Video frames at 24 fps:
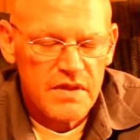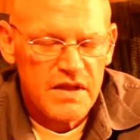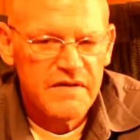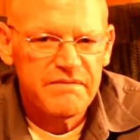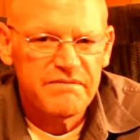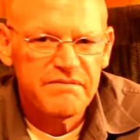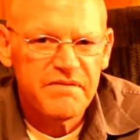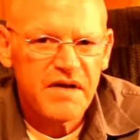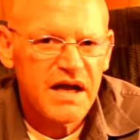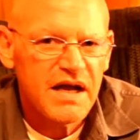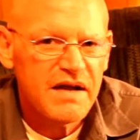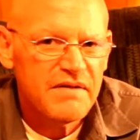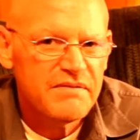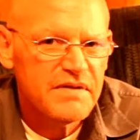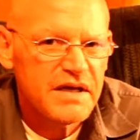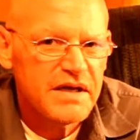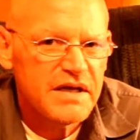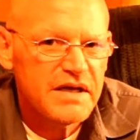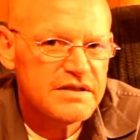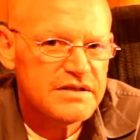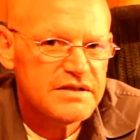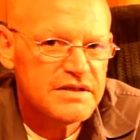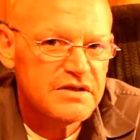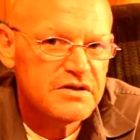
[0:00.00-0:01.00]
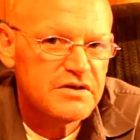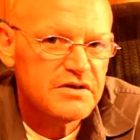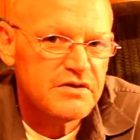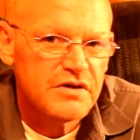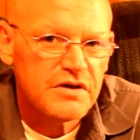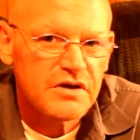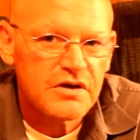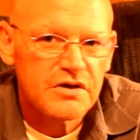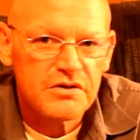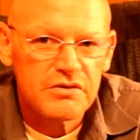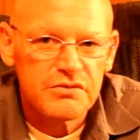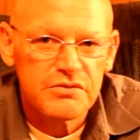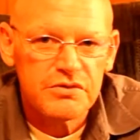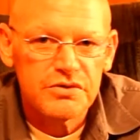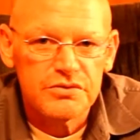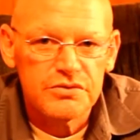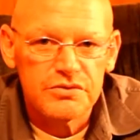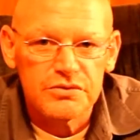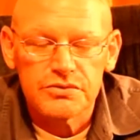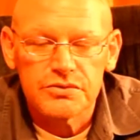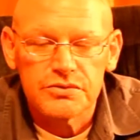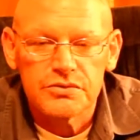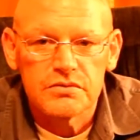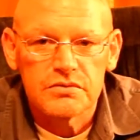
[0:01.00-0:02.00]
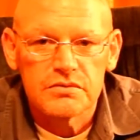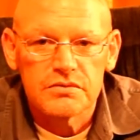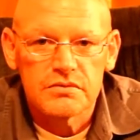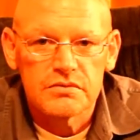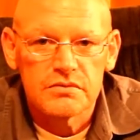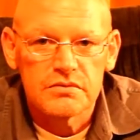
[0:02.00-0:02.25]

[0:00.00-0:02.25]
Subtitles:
And 5 days into their cruise,